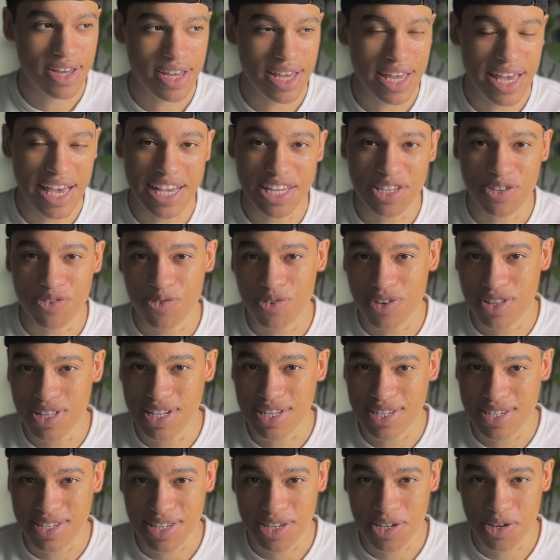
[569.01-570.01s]
It's really a
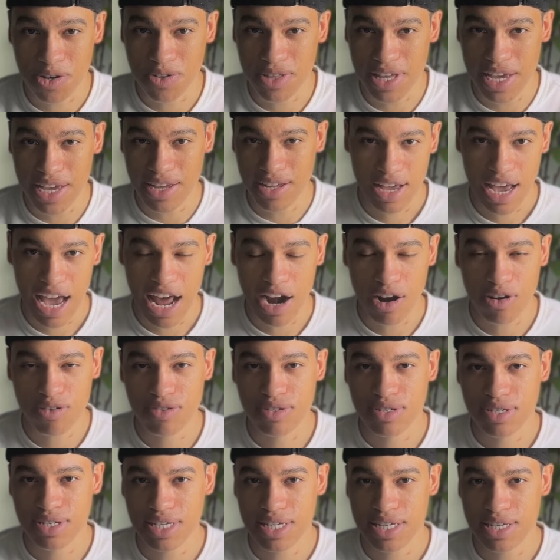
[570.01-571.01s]
skill that I don't
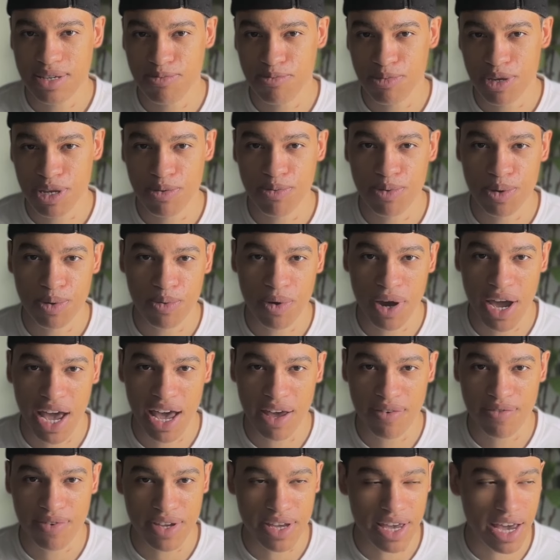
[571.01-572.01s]
see many people
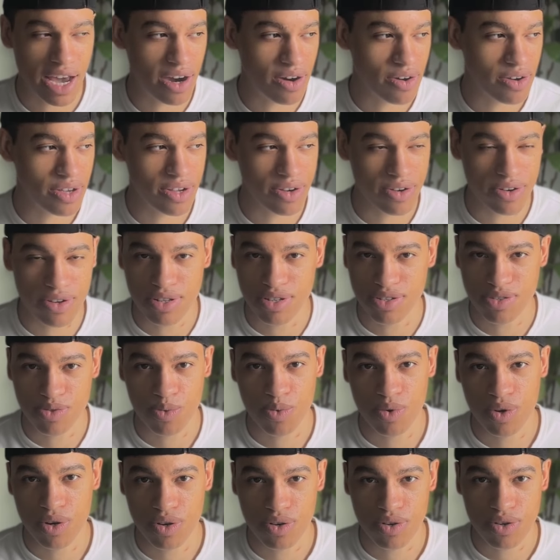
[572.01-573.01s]
having out here in this
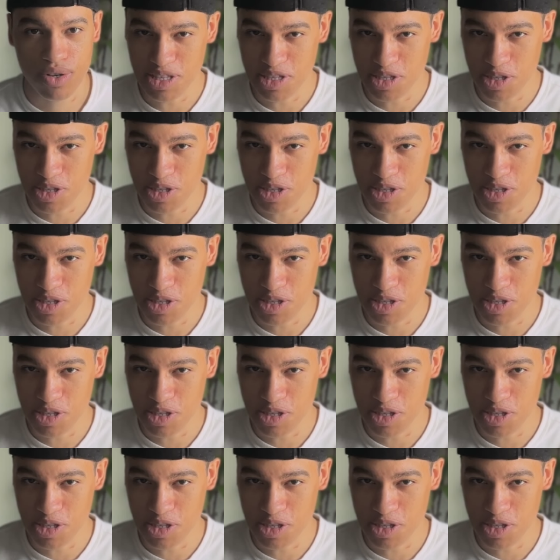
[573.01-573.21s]
world.